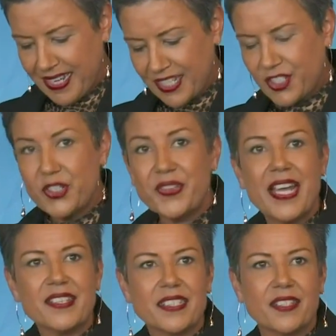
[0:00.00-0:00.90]
In
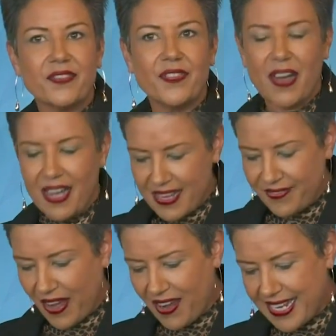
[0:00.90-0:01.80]

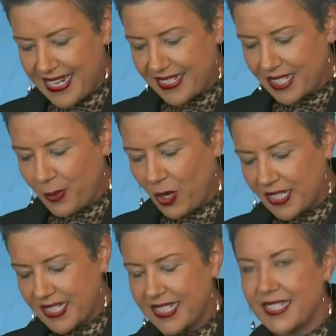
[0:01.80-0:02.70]
2005, I entered
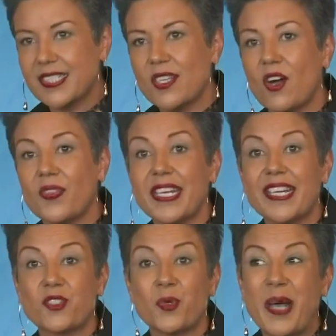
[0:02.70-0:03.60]
politics on the
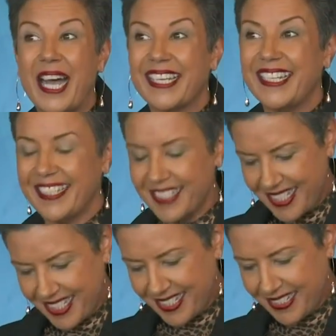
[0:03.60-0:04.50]
National Party
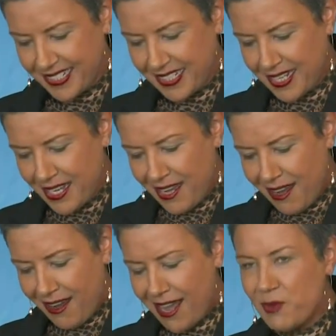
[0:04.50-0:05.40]
list.
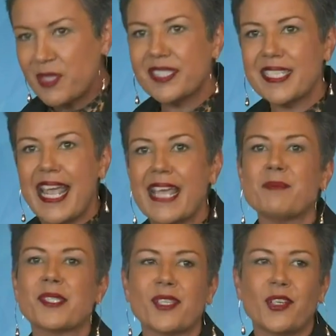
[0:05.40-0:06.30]
I was
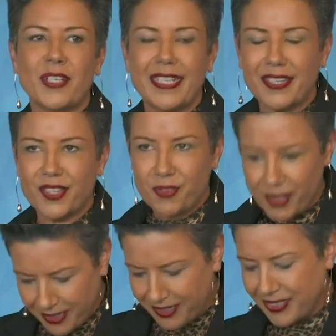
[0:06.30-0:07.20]
absolutely
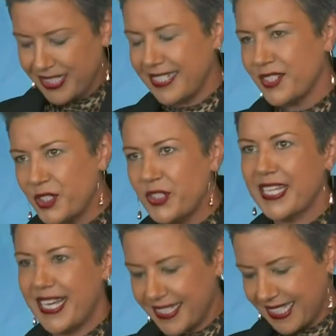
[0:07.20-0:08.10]
thrilled in
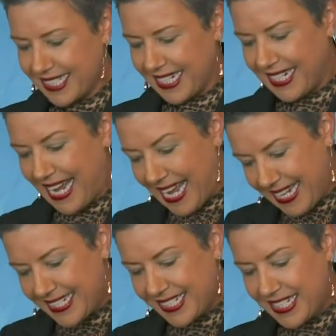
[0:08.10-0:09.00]

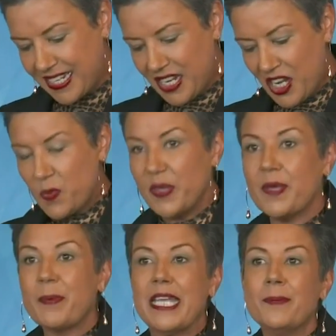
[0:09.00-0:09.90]
2008 when
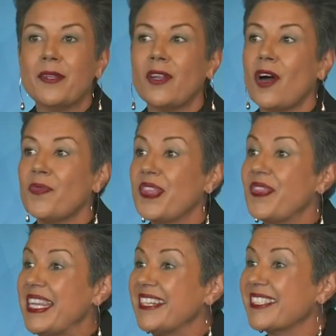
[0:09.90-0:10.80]
the people of the
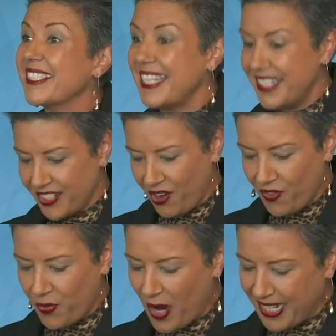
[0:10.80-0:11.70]
then seat
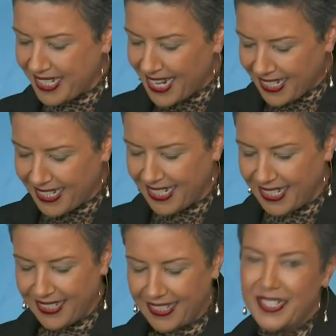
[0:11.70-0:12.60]
of
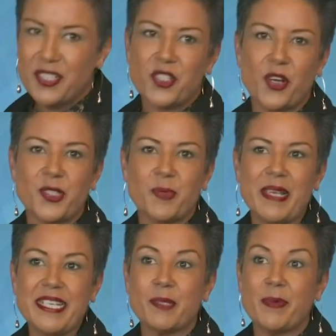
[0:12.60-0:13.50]
Waitakere chose
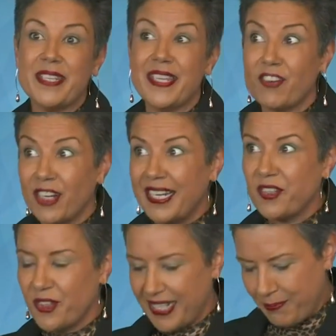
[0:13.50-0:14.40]
me to be their
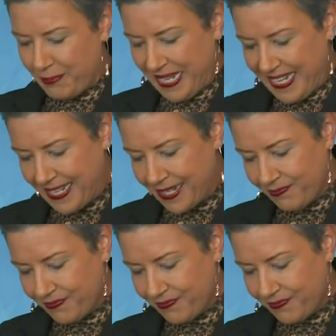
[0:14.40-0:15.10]
electorate MP.